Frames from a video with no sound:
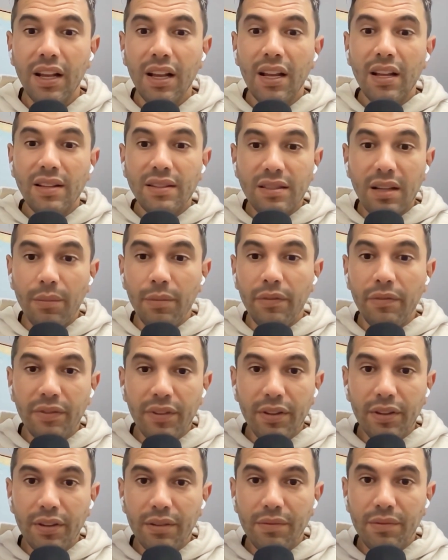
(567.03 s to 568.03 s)
Some of
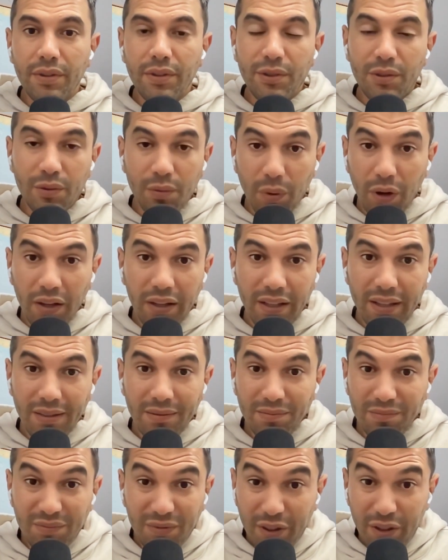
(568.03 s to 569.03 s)
the dwelling
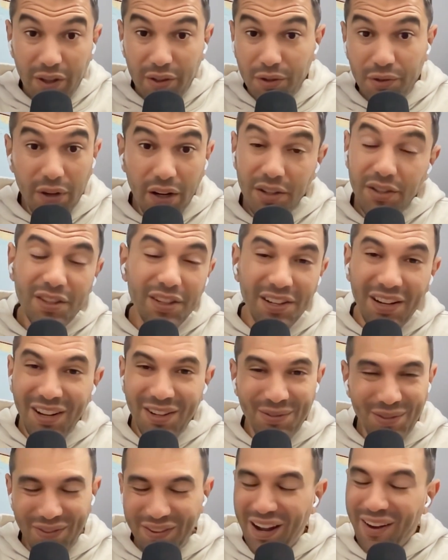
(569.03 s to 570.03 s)
construction, as
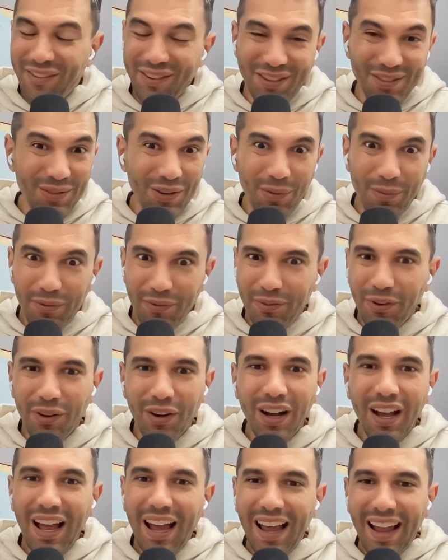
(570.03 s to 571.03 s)
we've covered as well
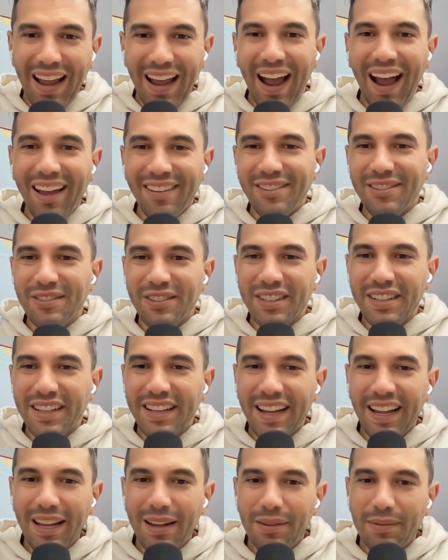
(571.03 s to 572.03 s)
before, it hasn't really
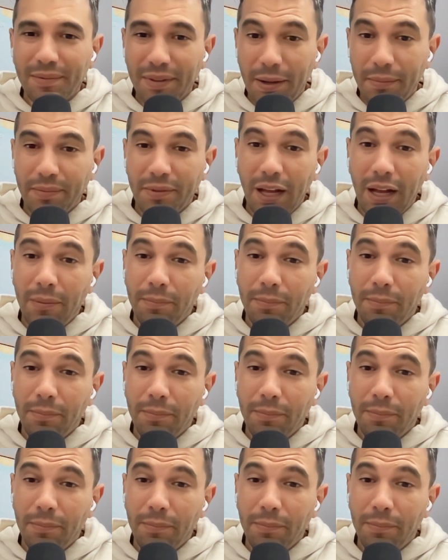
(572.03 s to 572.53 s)
kept up.